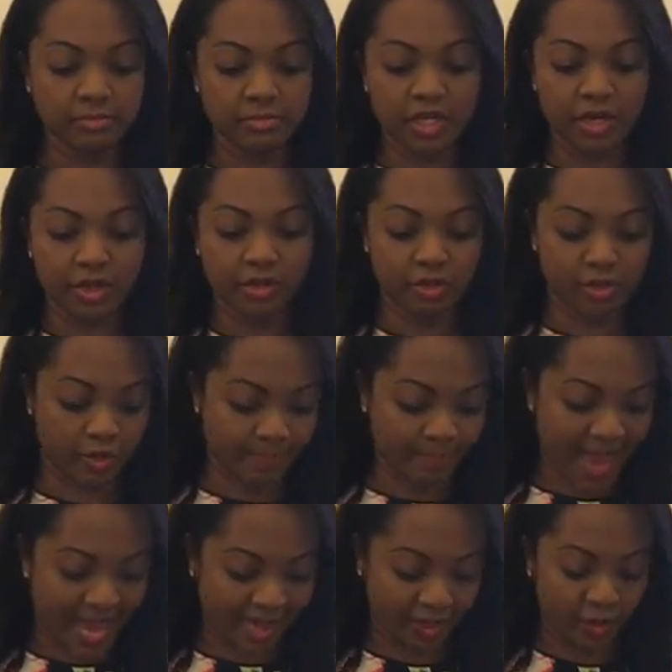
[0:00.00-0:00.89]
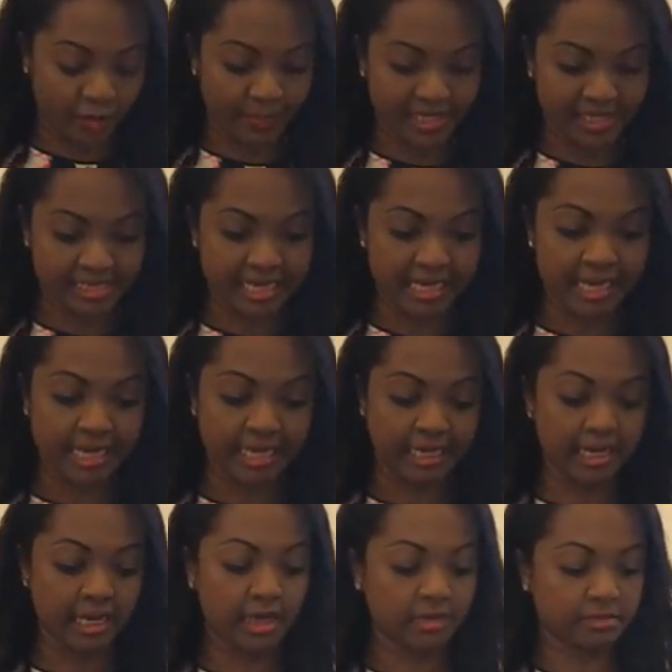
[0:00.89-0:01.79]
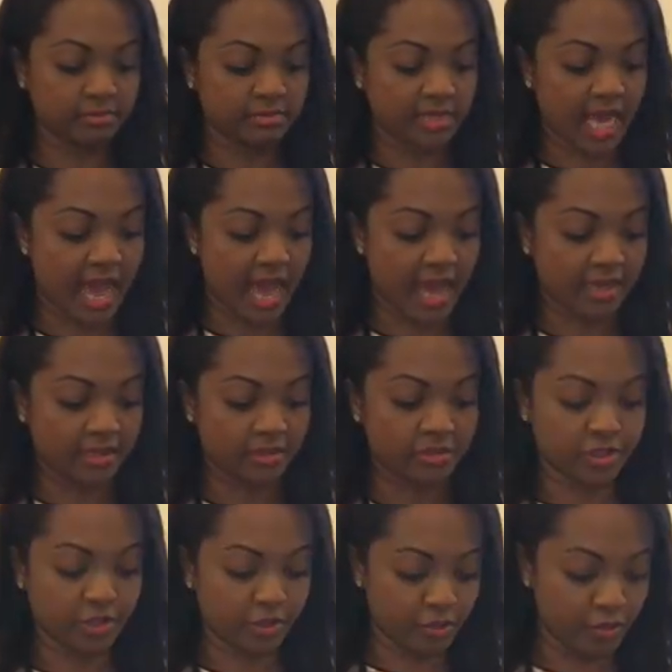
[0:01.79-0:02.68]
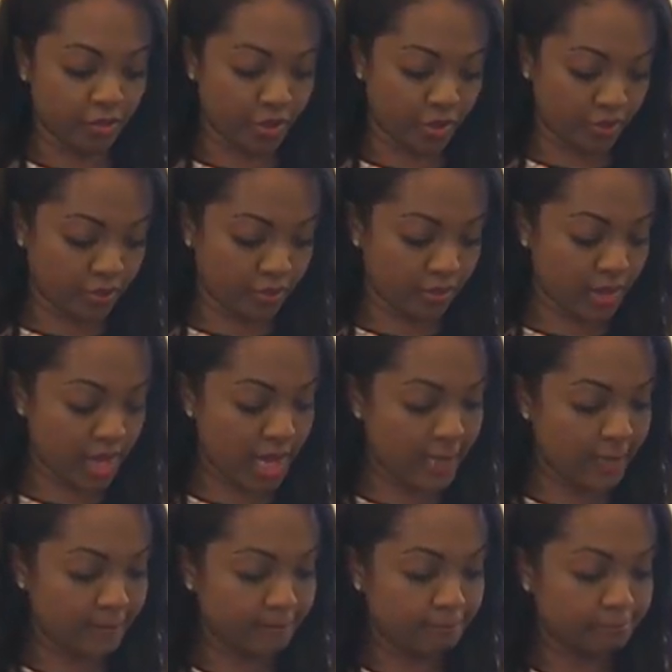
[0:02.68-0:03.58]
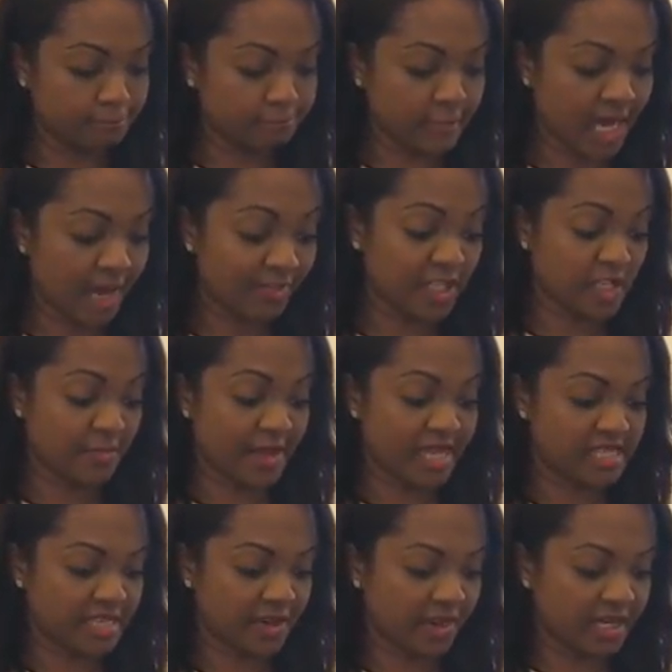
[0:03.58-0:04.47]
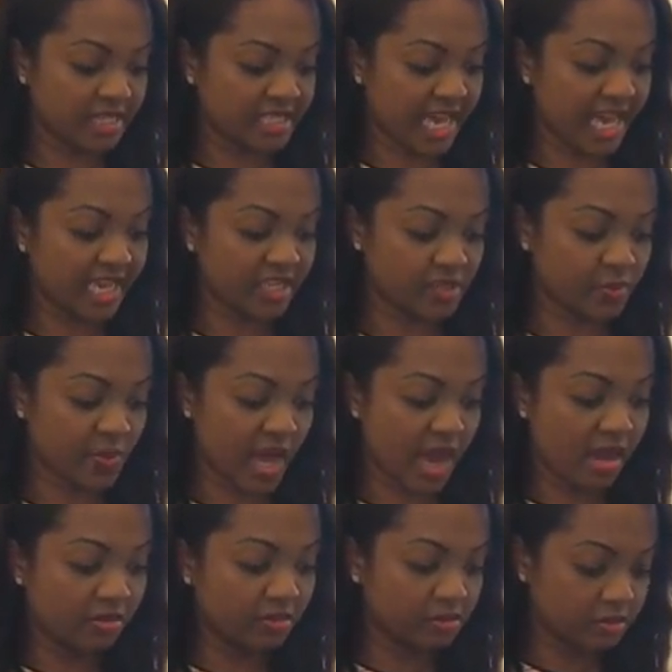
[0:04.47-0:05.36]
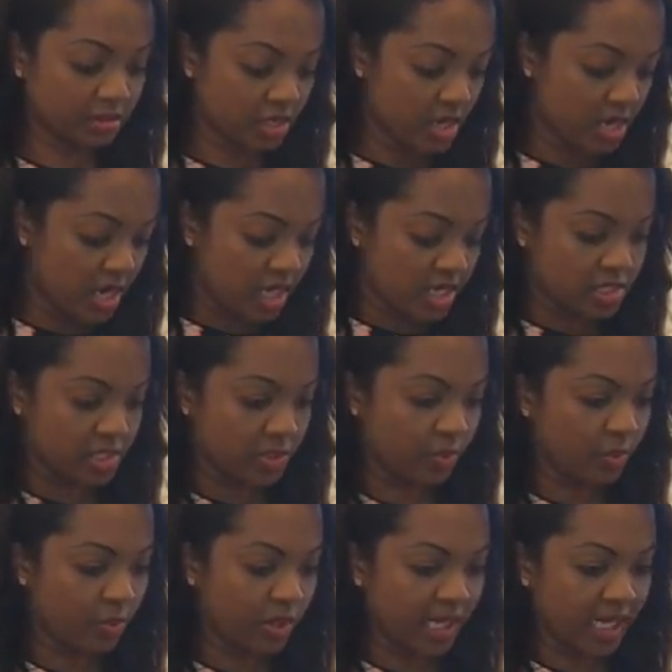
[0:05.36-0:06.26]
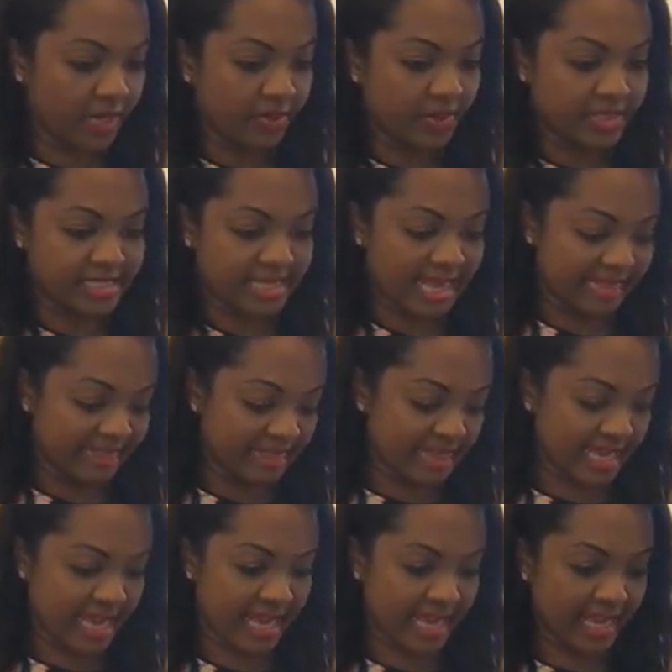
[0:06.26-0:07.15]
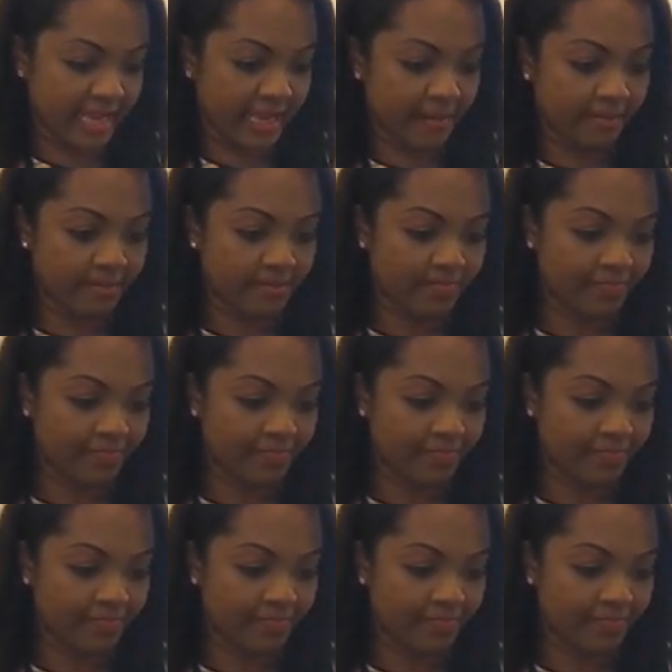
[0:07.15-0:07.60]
you know, you can pack your bits earlier, and so you know how much space they're going to take as well. So all liquids in there.